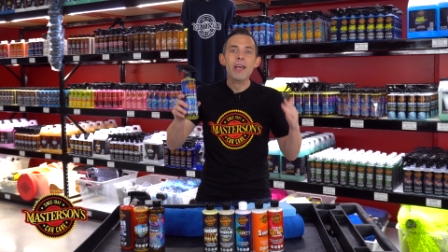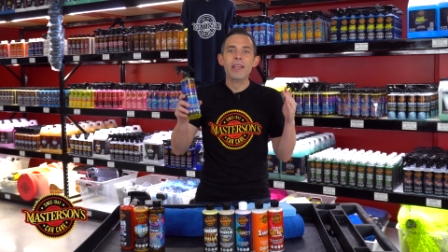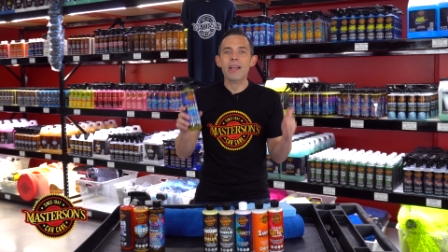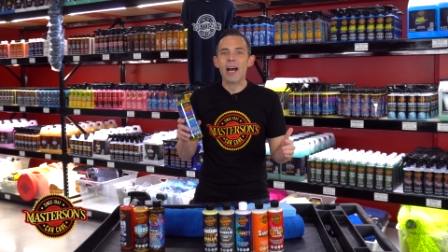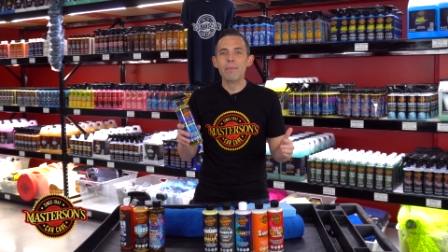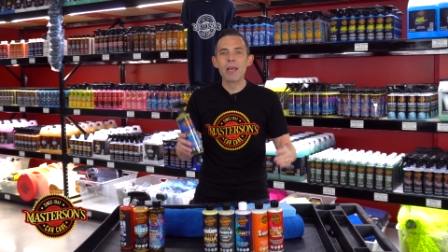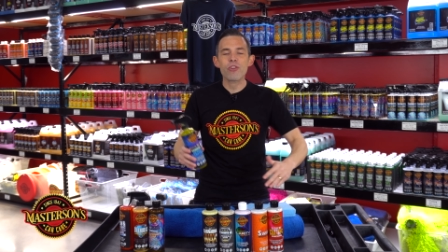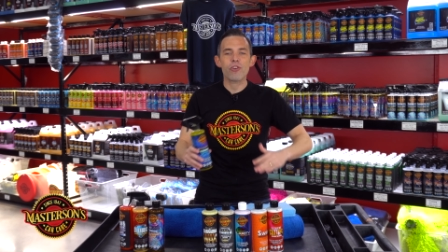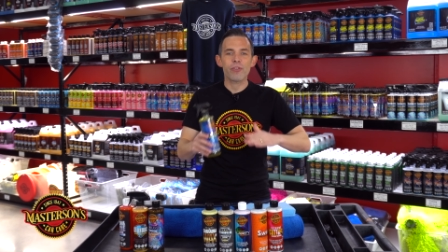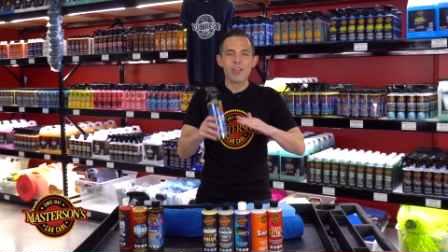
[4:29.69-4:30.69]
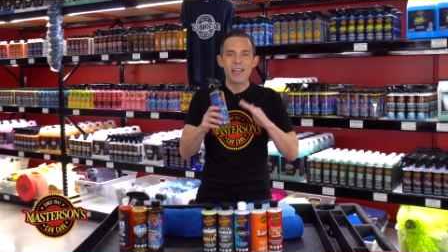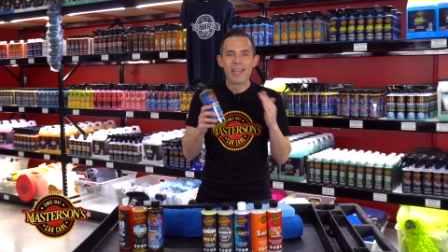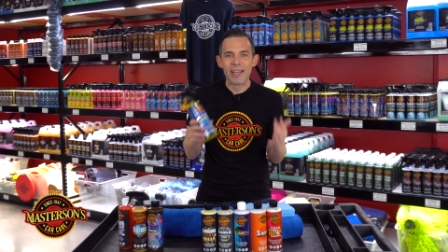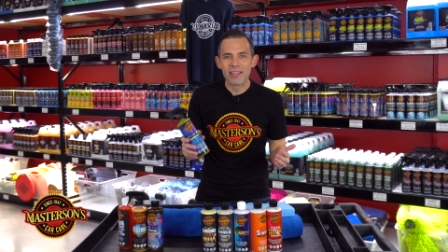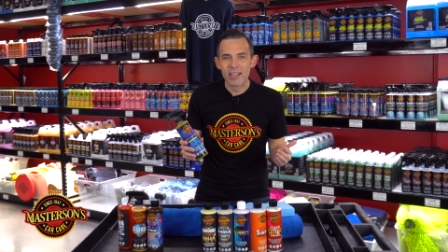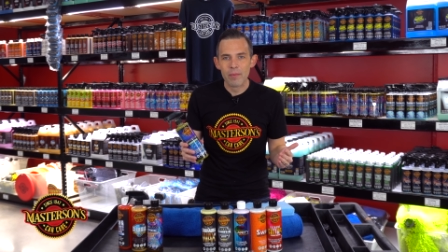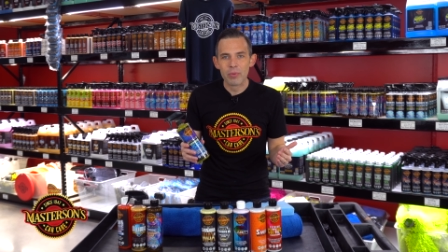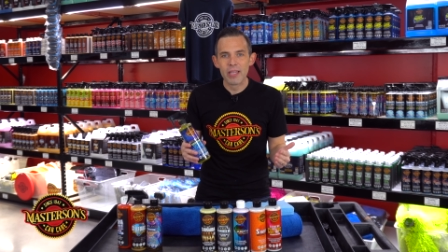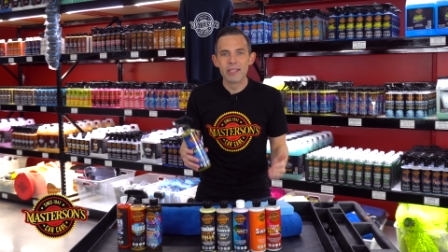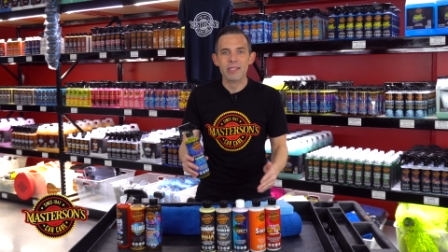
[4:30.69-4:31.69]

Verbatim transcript: you gotta make sure that you get the complete